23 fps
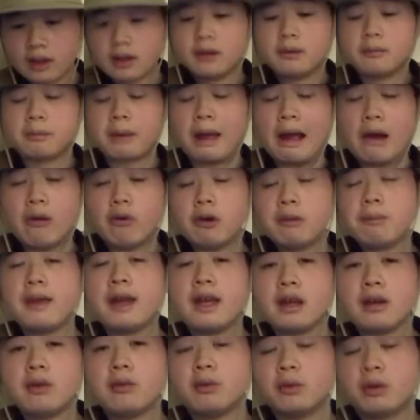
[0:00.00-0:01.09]
Power
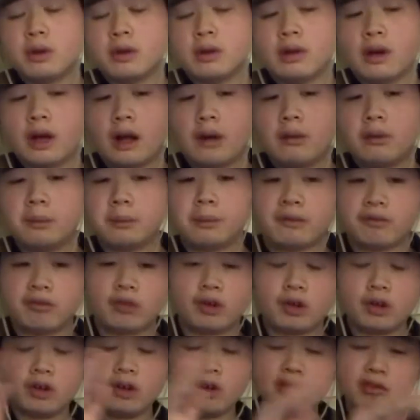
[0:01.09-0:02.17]
bait, I would
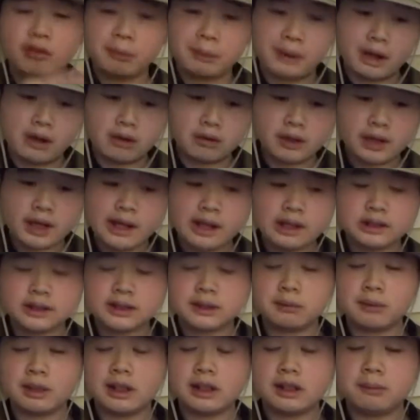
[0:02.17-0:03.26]
prefer over power
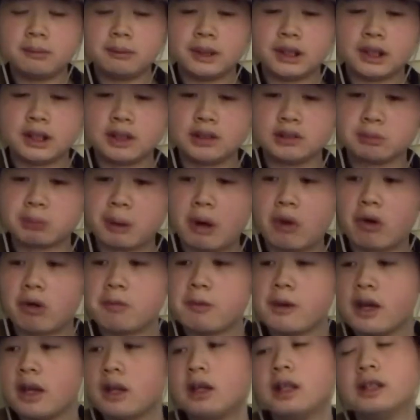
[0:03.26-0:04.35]
eggs, mainly because power
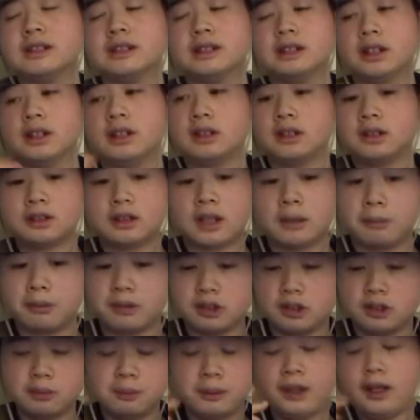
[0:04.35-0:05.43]
bait, it's a type of
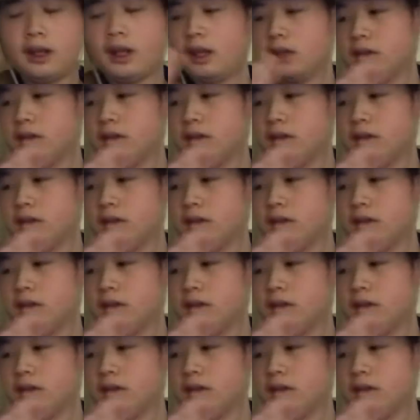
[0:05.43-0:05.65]
dough bait.